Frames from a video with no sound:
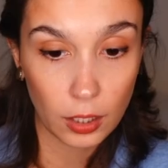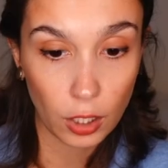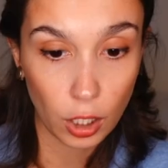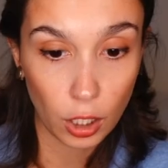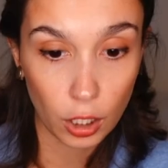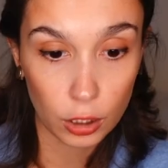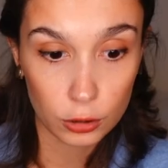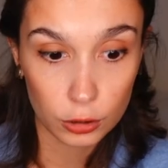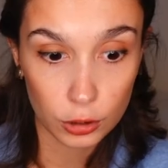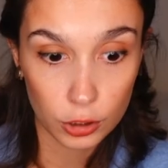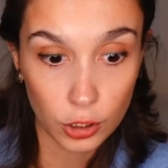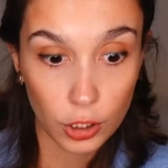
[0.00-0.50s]

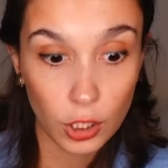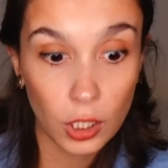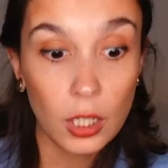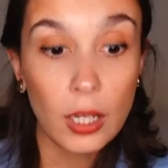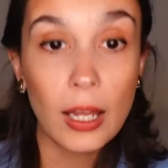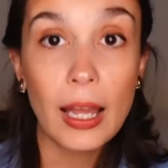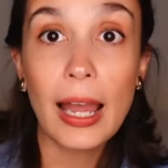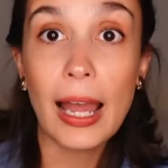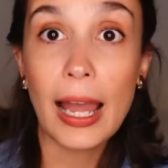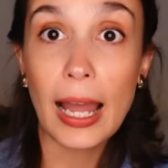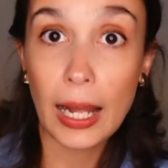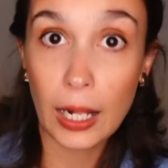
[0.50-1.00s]
color
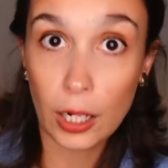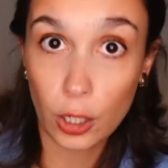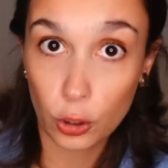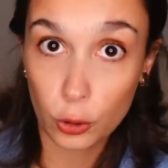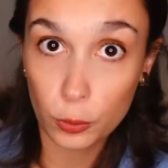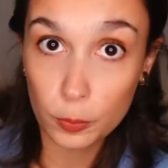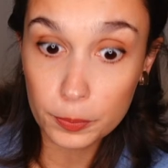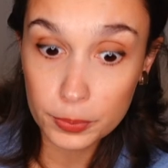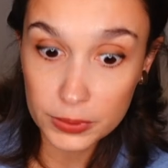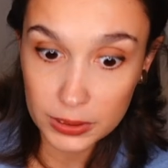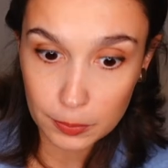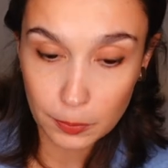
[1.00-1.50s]

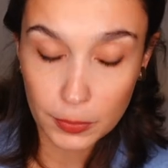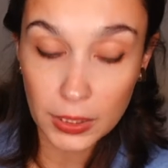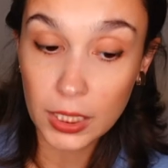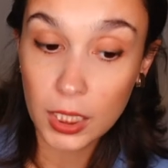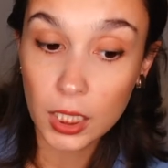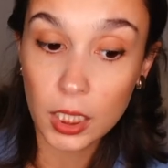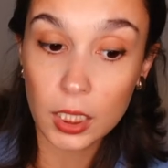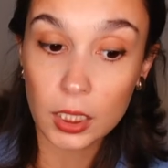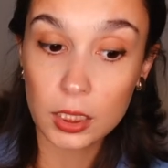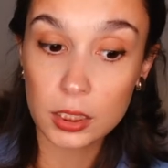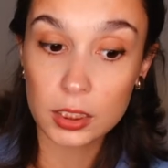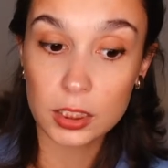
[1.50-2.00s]
helps
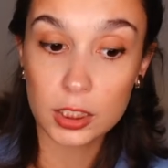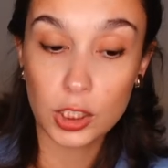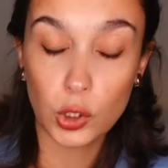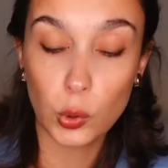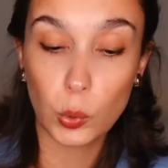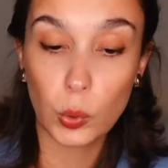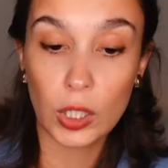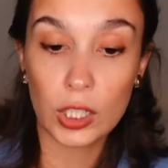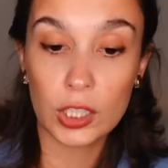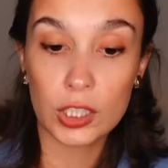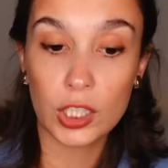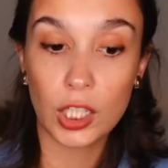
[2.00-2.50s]
because
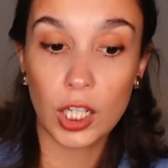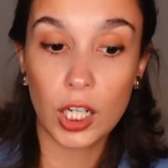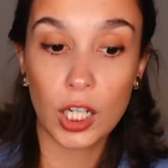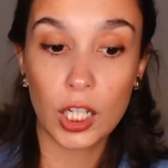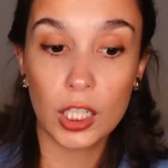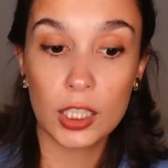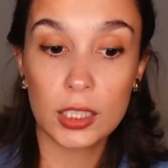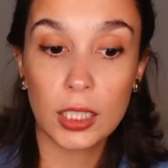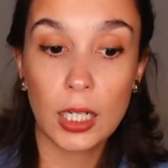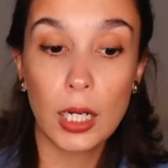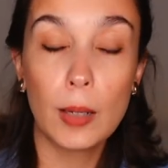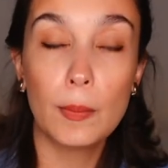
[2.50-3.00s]
you are
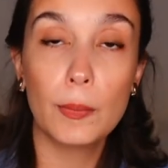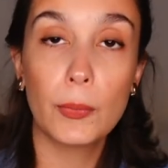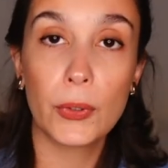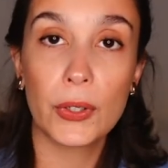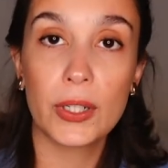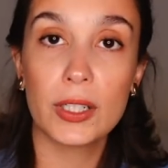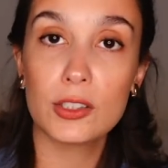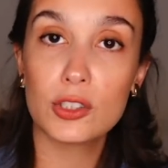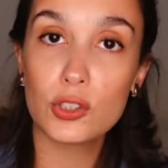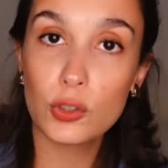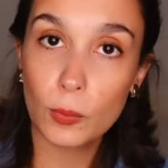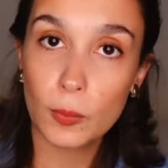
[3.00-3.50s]
not
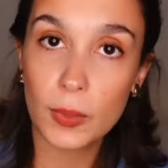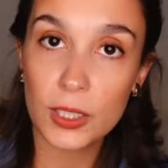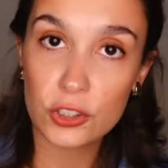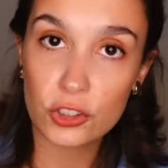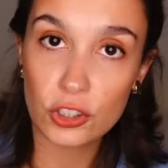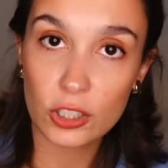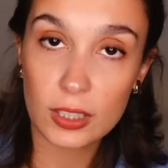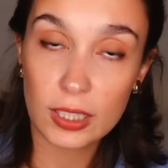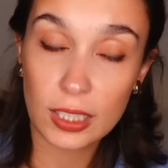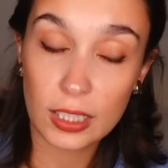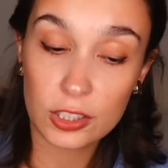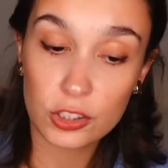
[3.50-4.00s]
putting too much
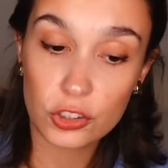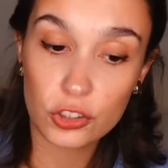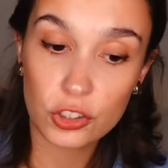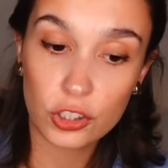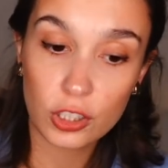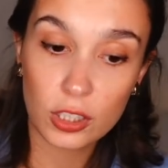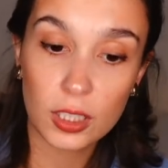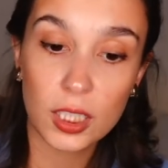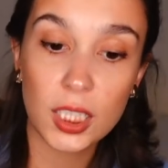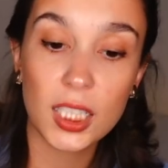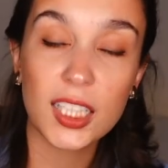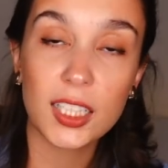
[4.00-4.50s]

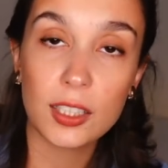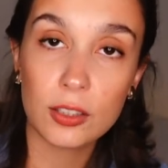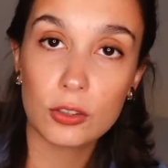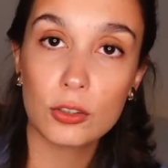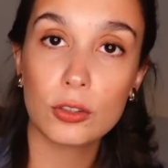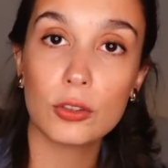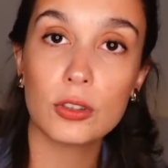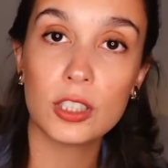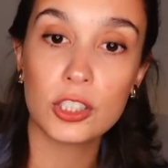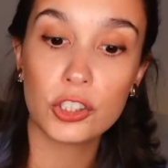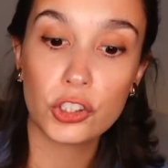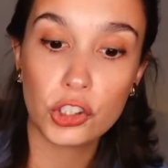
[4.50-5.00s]
attention
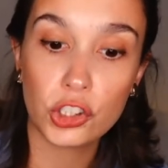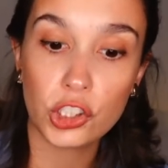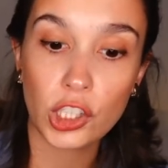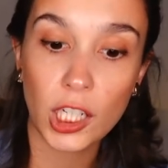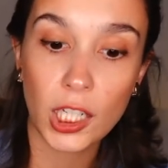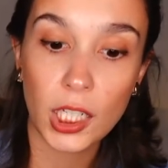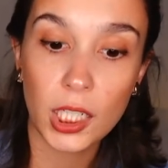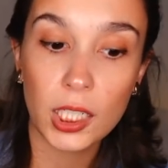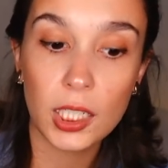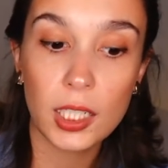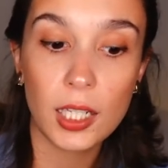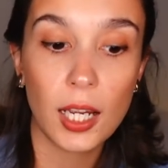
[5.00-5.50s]
into the
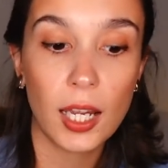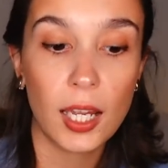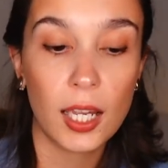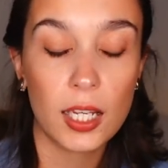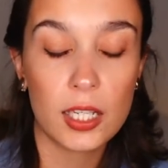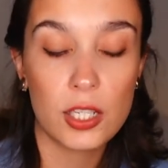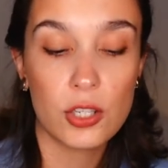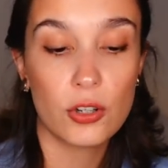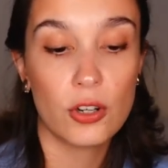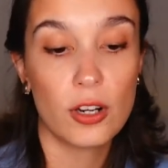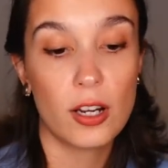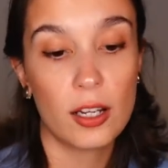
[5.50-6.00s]
shade
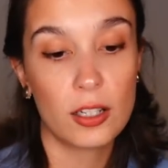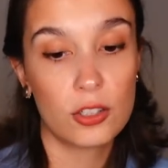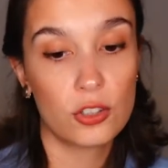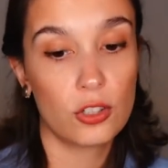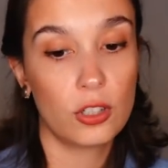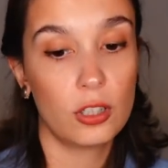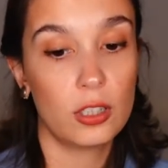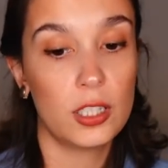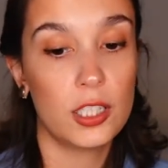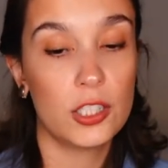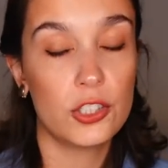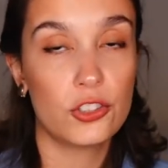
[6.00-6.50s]
and you're actually